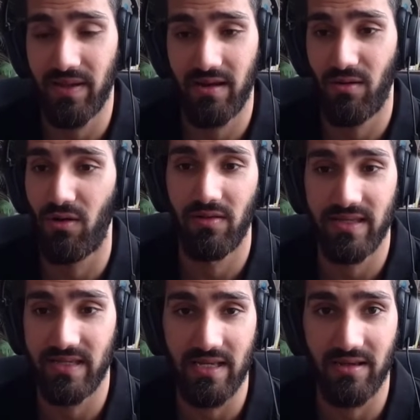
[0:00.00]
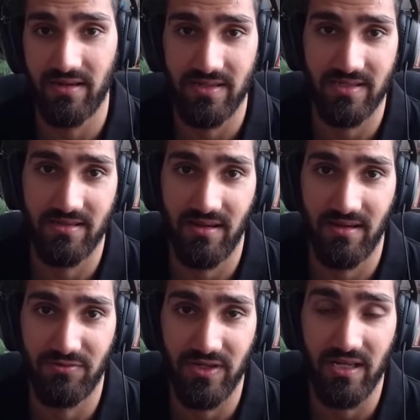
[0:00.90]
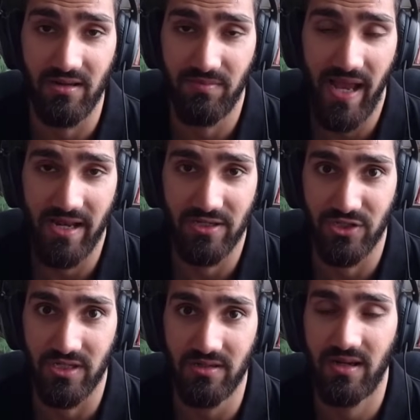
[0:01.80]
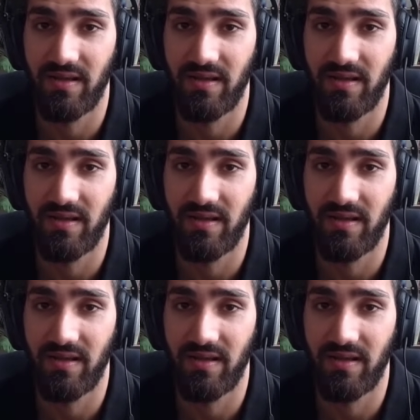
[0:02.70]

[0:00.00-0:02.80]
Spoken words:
and all they needed is a really good manager.